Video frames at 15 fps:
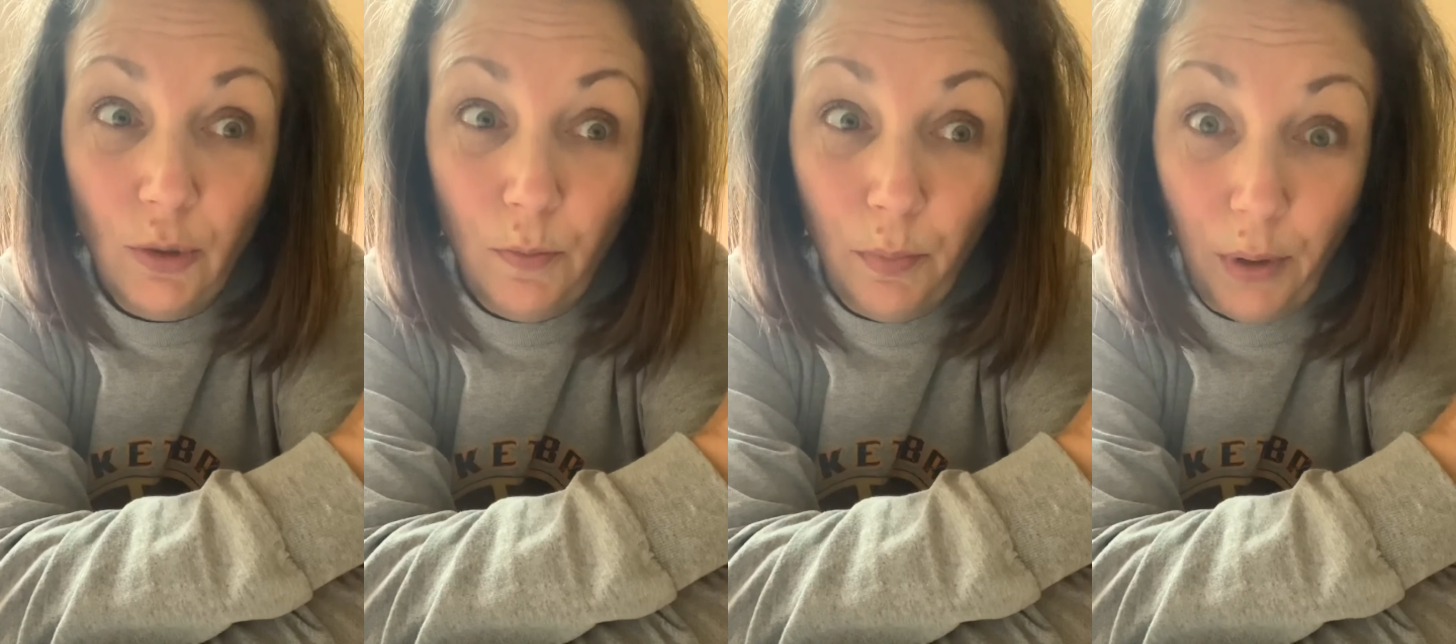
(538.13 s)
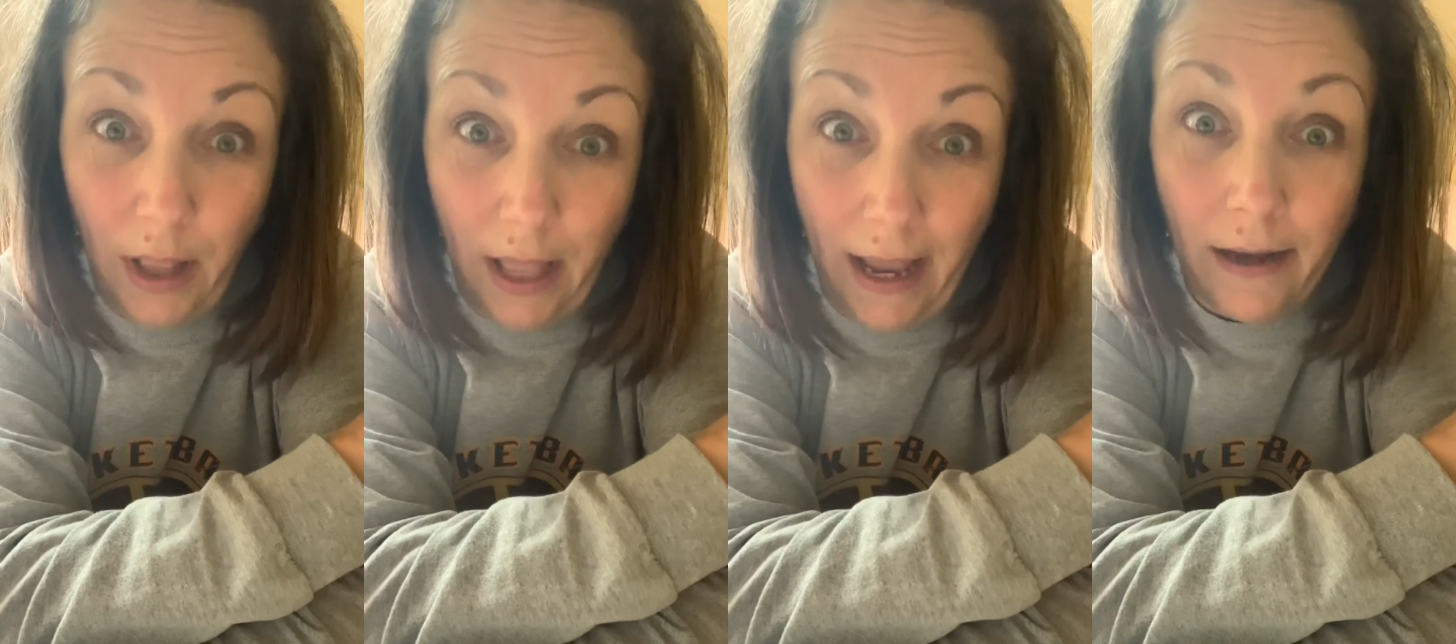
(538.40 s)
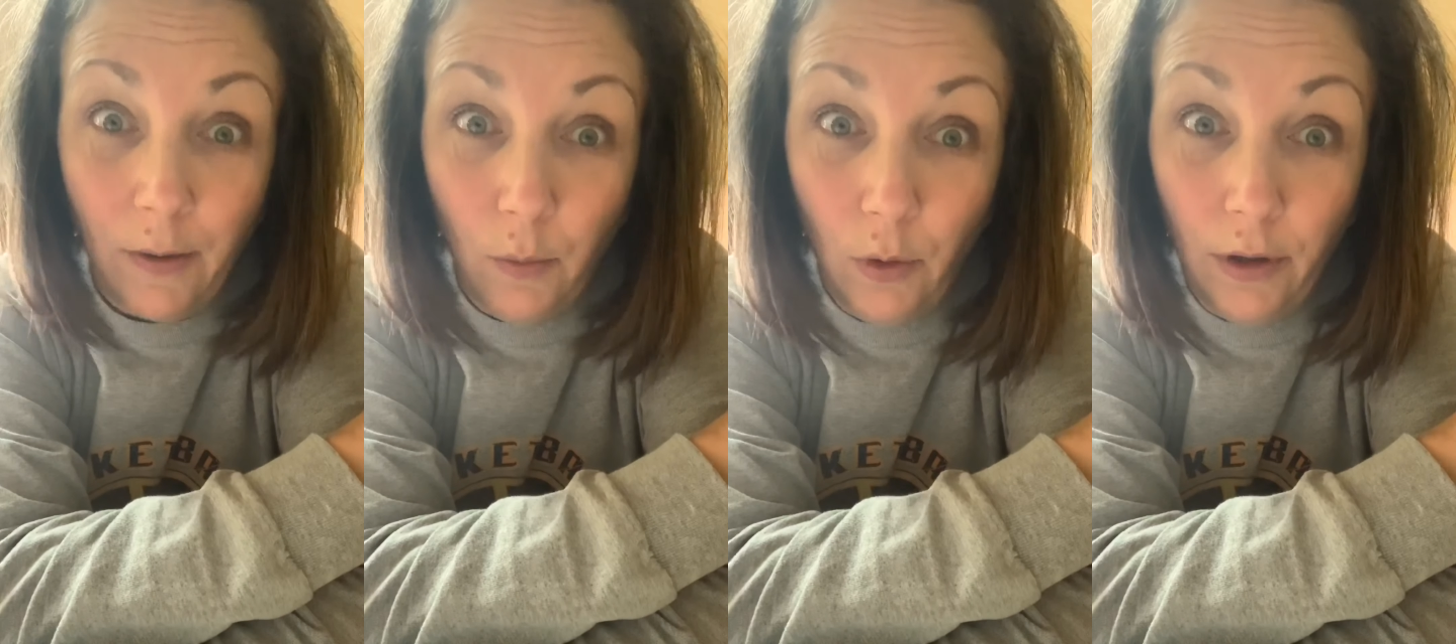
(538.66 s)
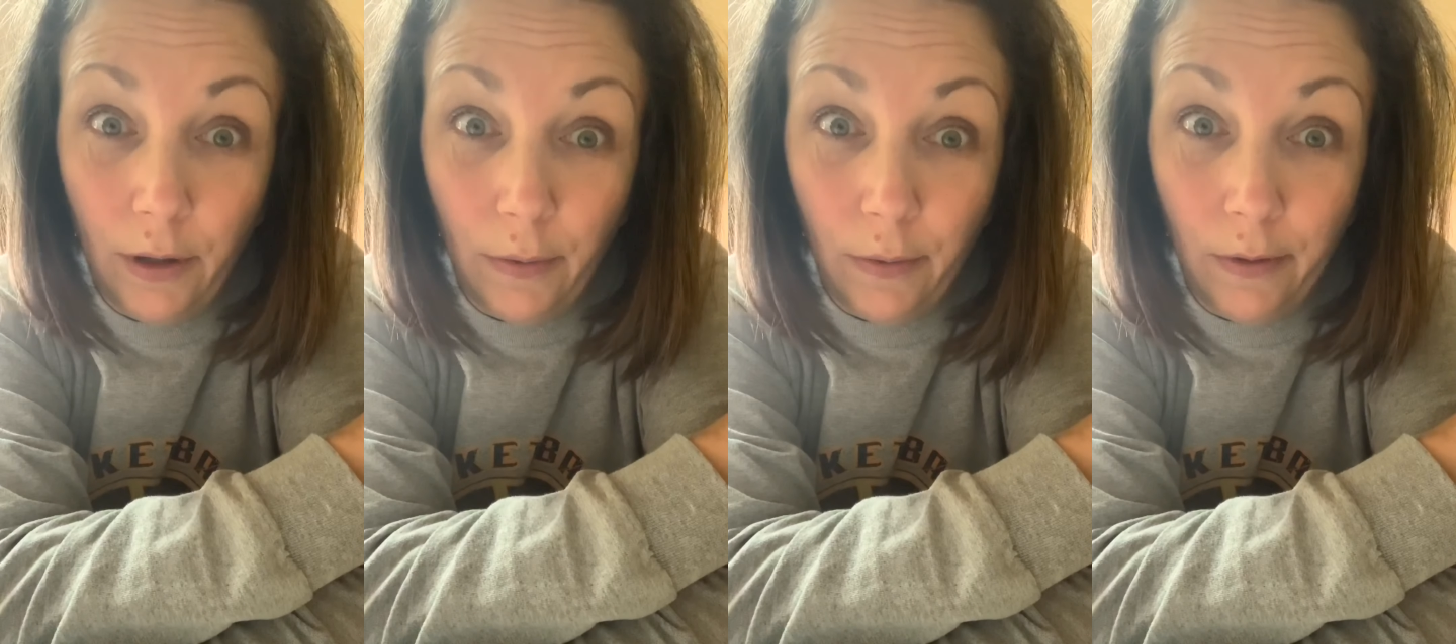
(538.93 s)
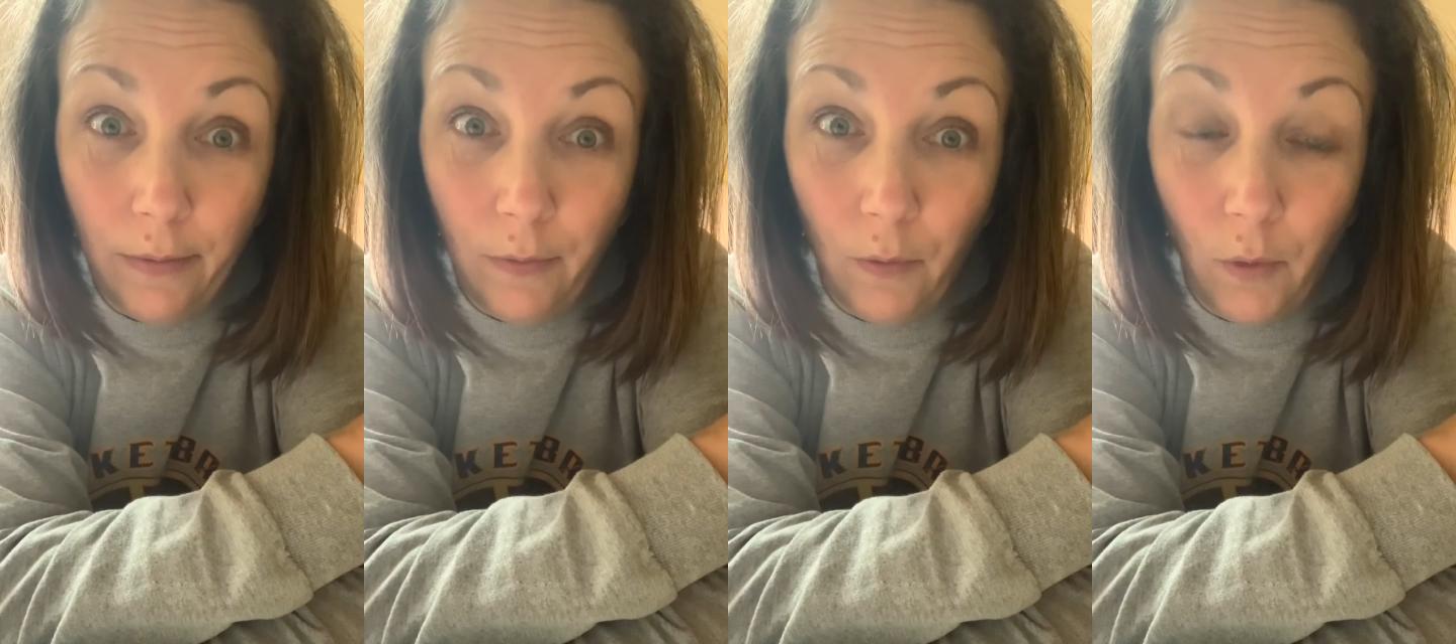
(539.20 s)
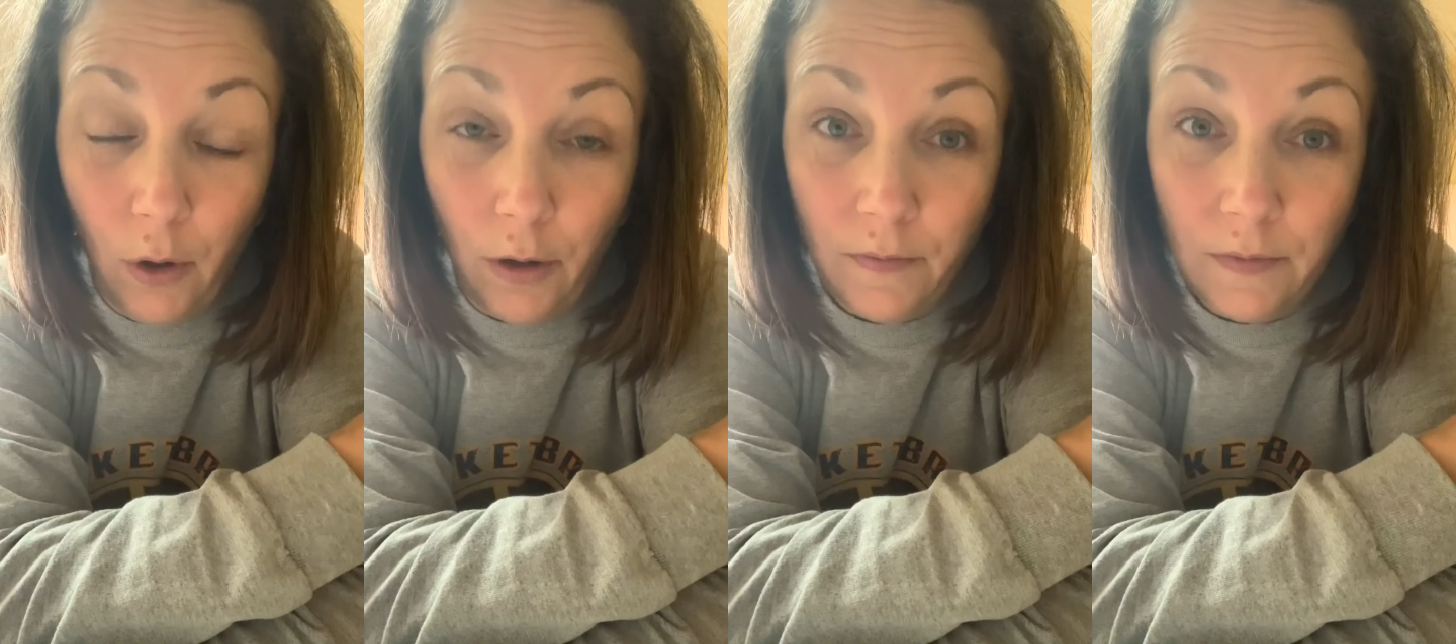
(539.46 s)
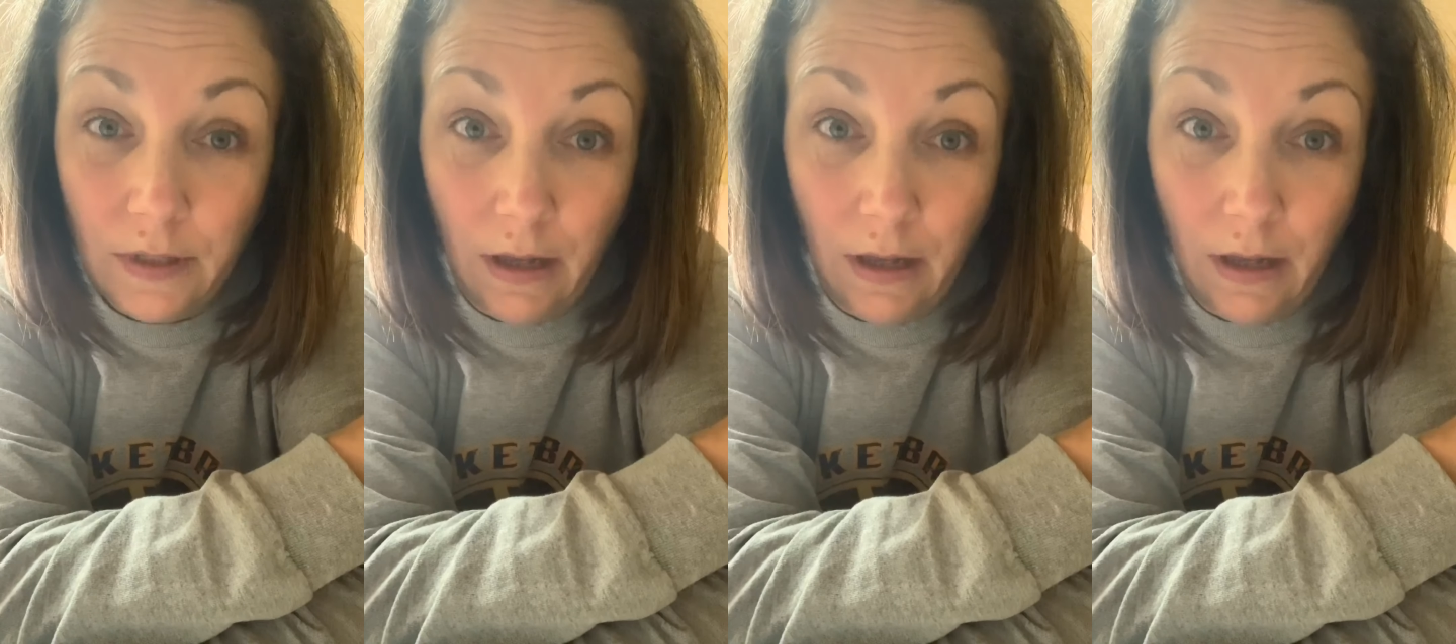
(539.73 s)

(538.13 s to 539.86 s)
black woolly worms